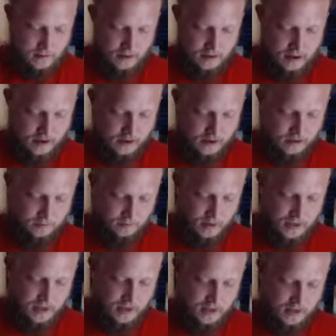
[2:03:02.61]
There's
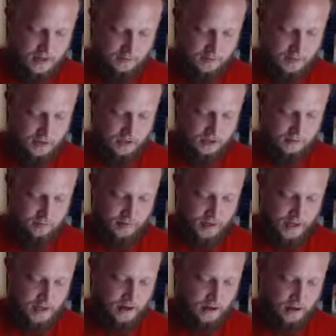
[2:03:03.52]
plenty because we just
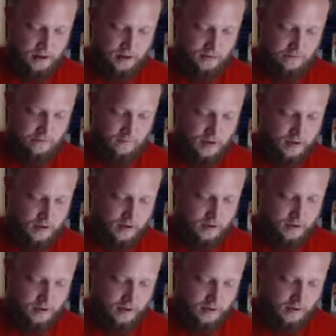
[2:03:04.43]
played all of them we
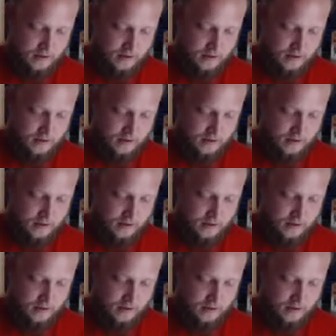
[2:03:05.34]
could.